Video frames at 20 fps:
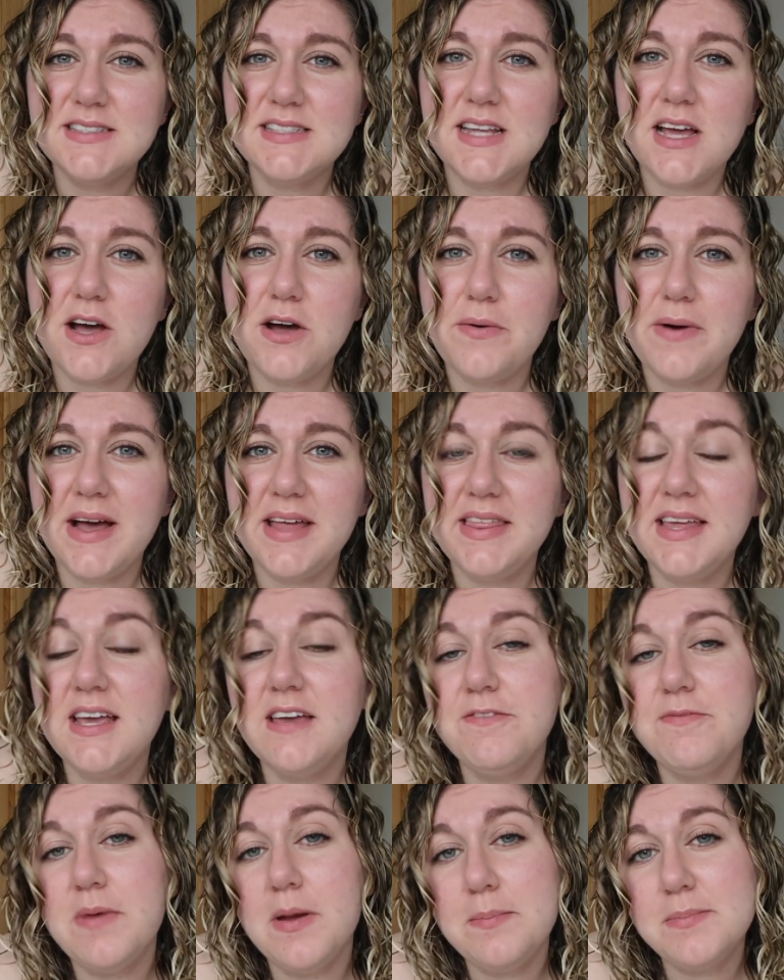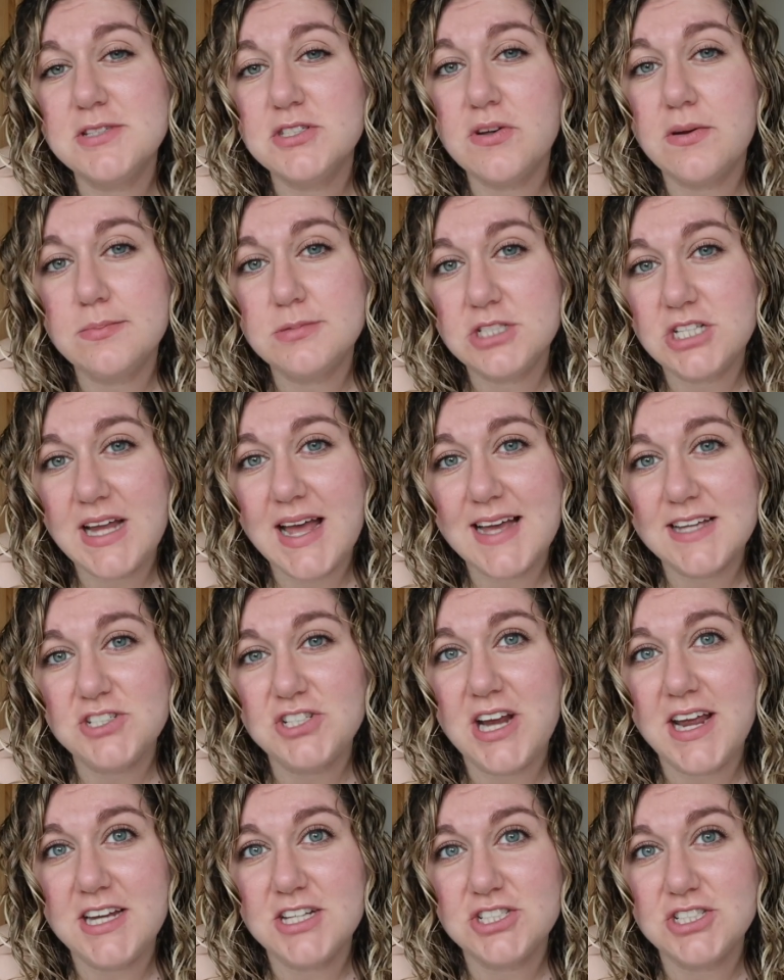So I think if my prescription has
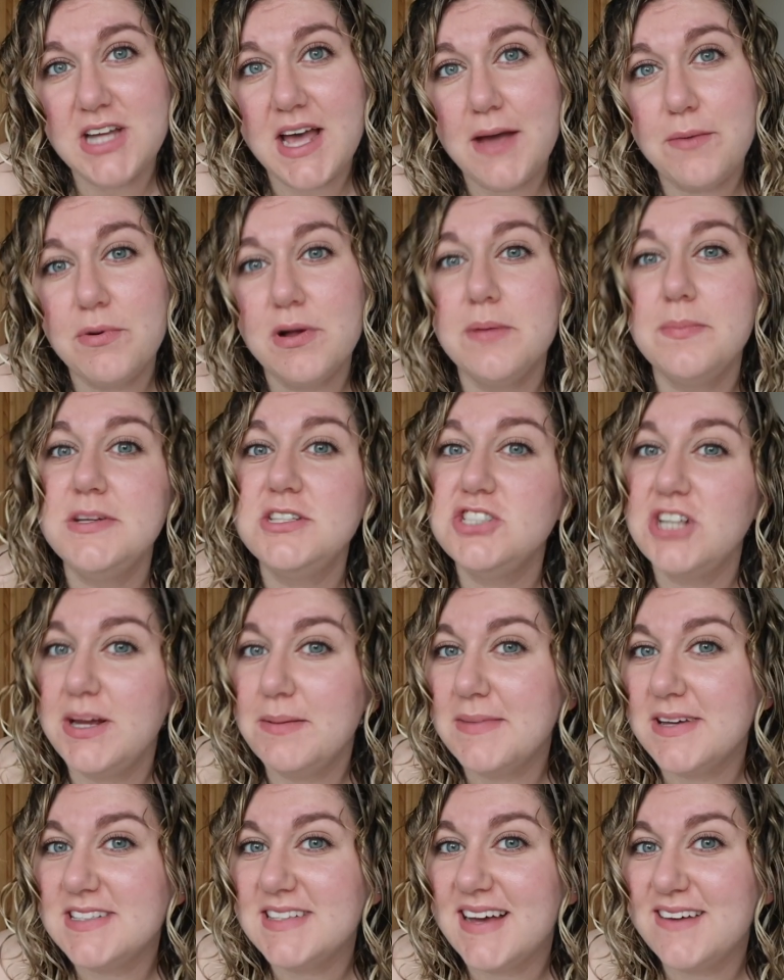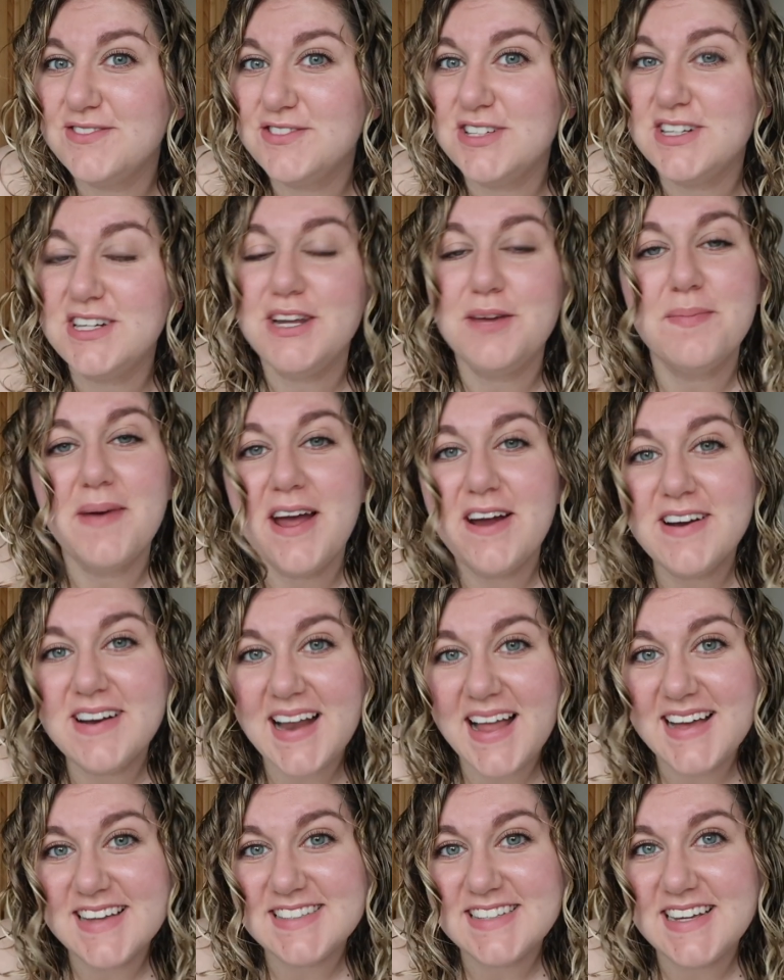changed, I will be treating myself to a new pair of
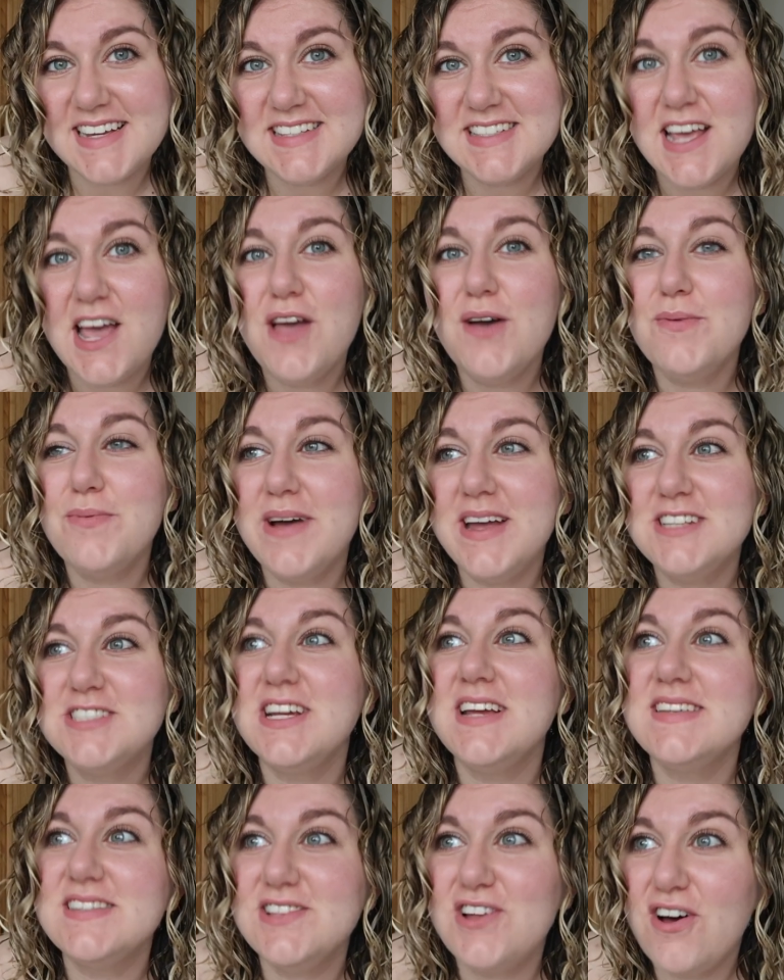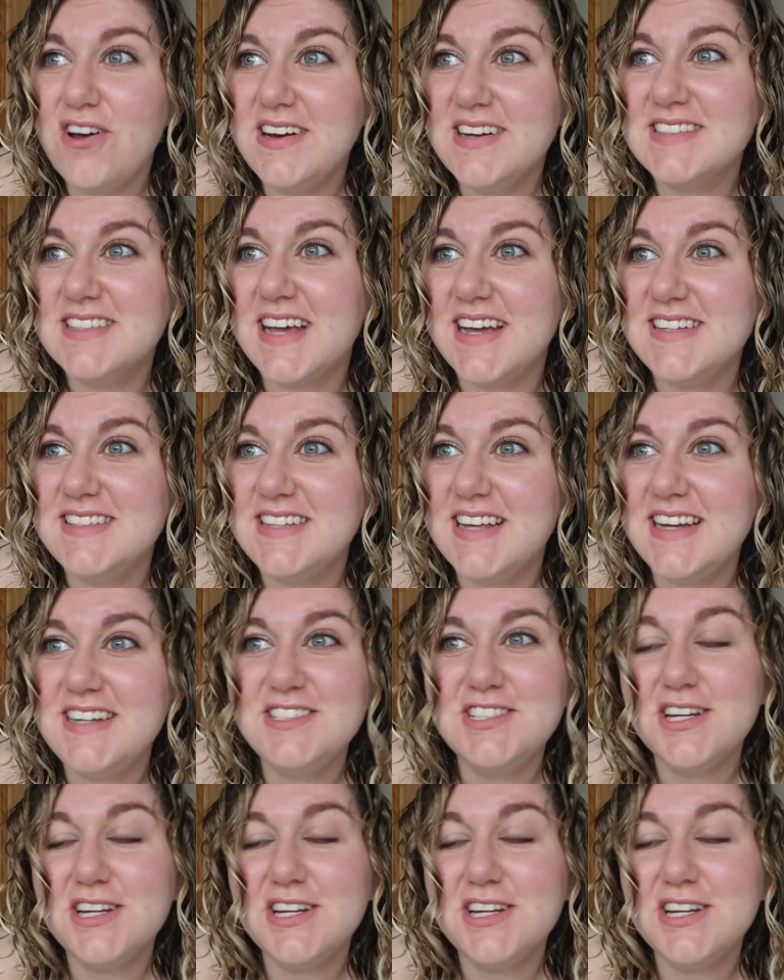glasses, which is not exciting.